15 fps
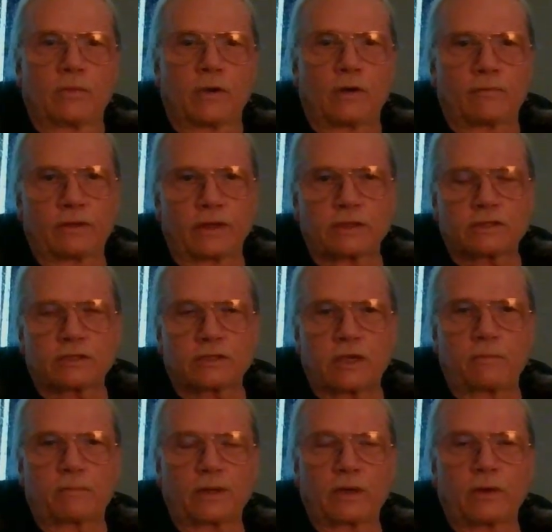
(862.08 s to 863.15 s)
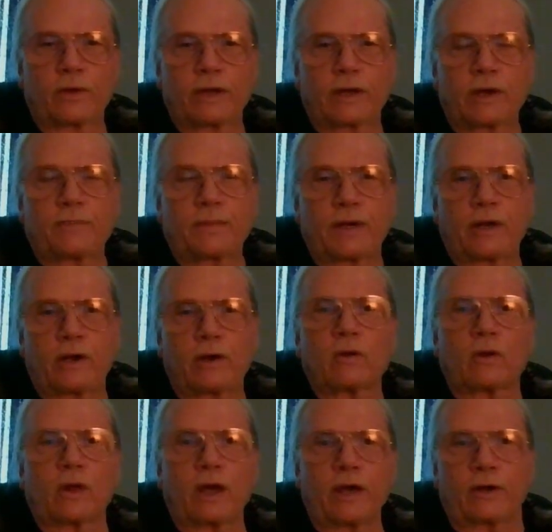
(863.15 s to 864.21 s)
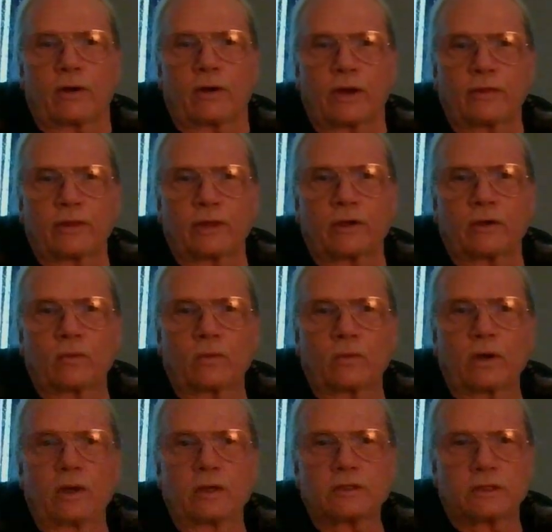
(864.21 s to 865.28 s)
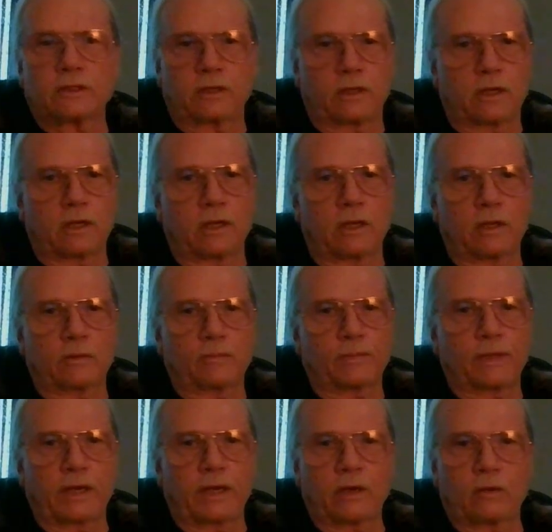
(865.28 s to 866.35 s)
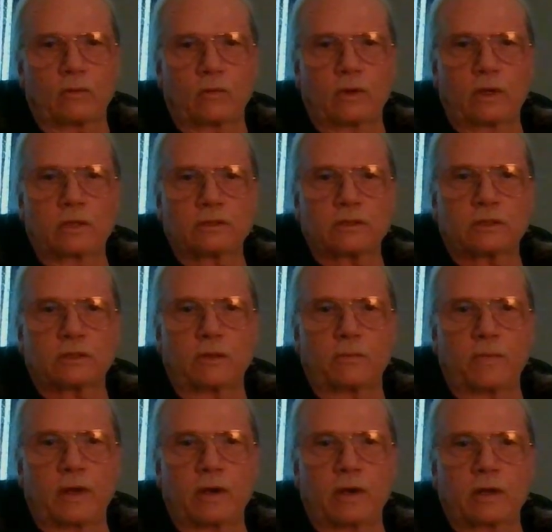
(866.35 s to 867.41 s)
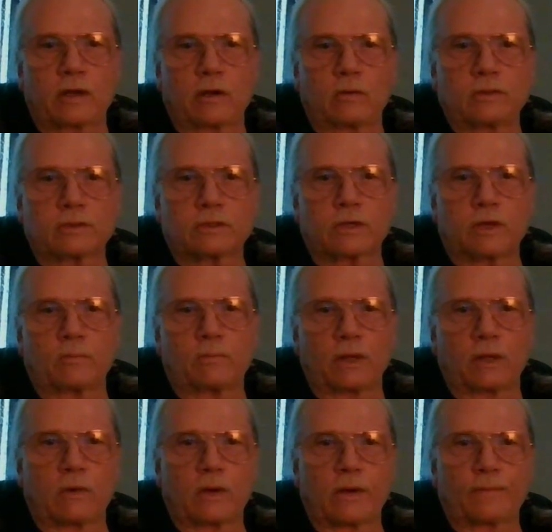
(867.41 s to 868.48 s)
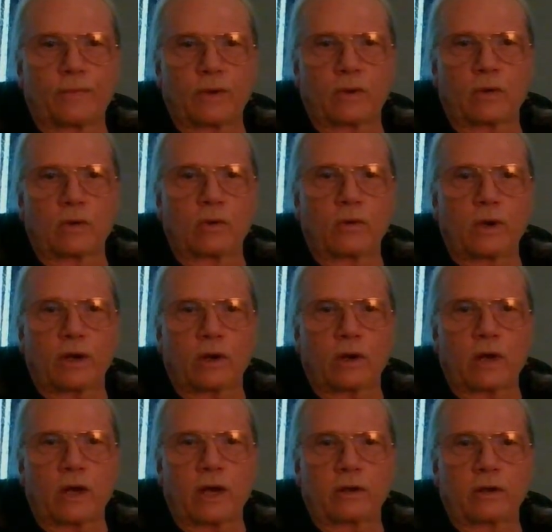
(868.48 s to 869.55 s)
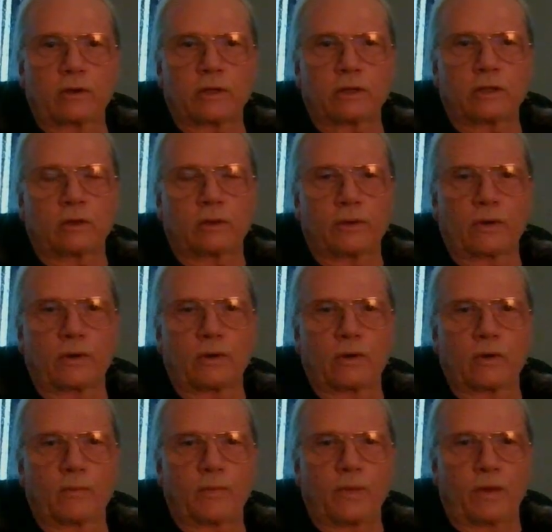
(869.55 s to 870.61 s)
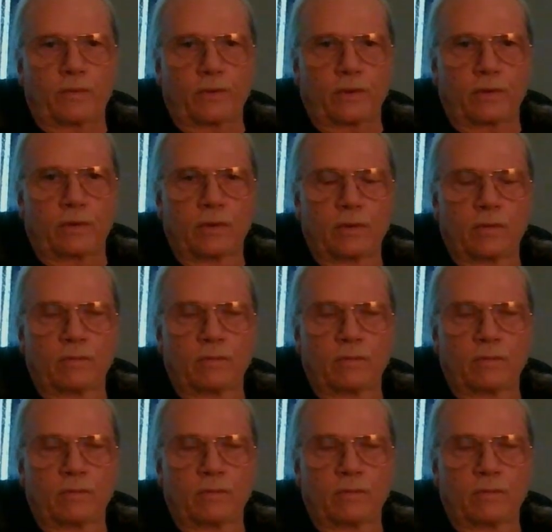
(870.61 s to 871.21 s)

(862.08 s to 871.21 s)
of, let's say, blowing up an airliner, I think it was. And uh, the plan was that the America was going to blow up their own airliner and kill their own people